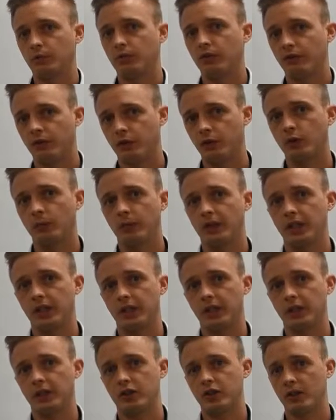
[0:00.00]

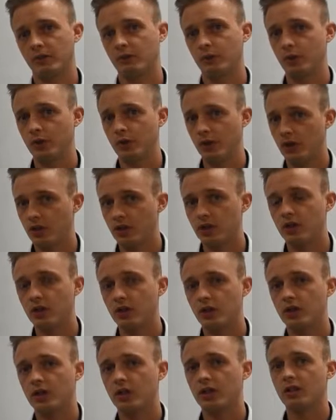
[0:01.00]
performing general nursing
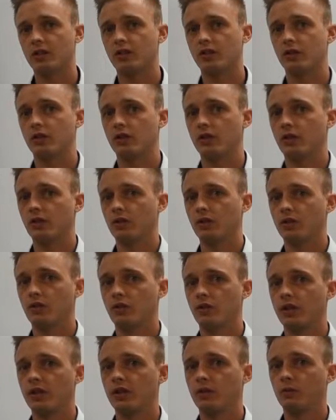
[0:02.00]
duties such as
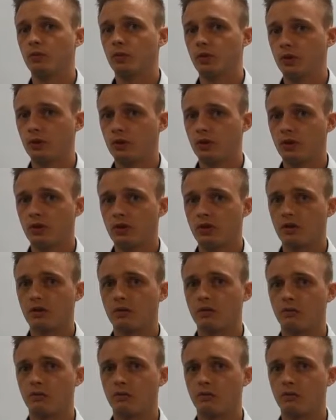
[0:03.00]
treating wounds,